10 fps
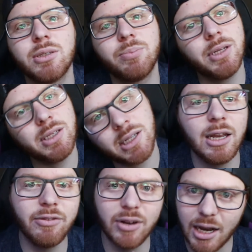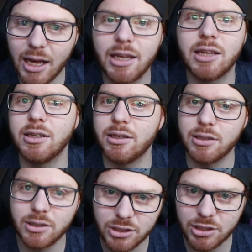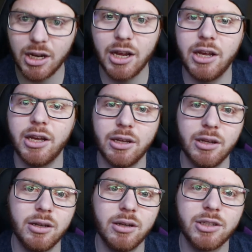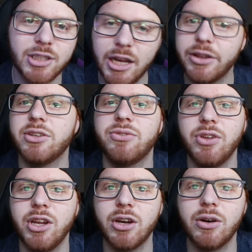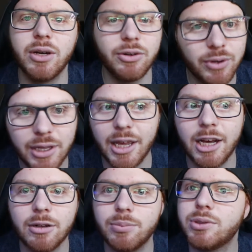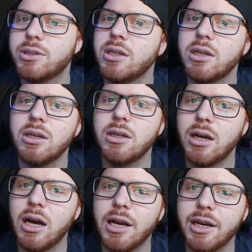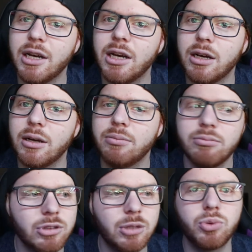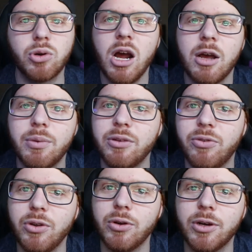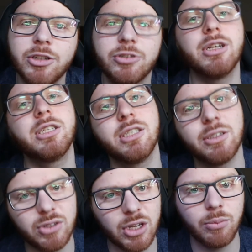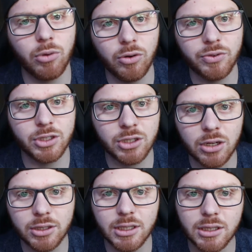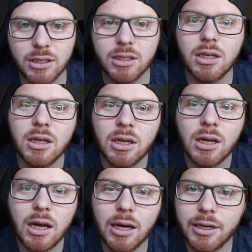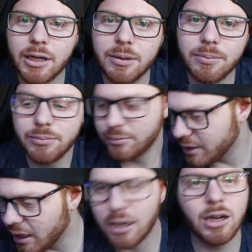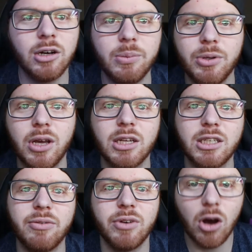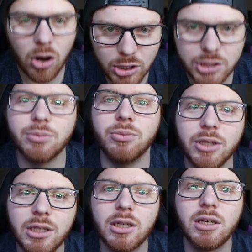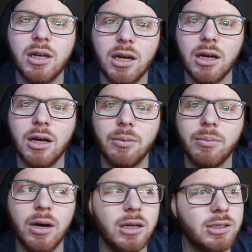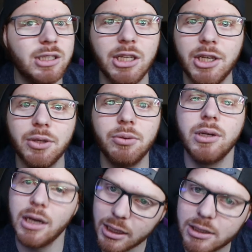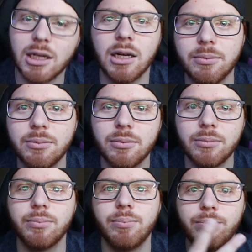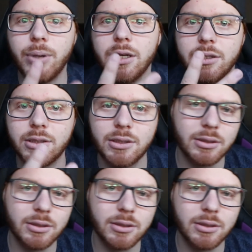Please leave a like and share this video. It really helps, and subscribe if you're interested in seeing more of this content. And yeah, I hope you guys have an awesome week. I'll you next time. Peace.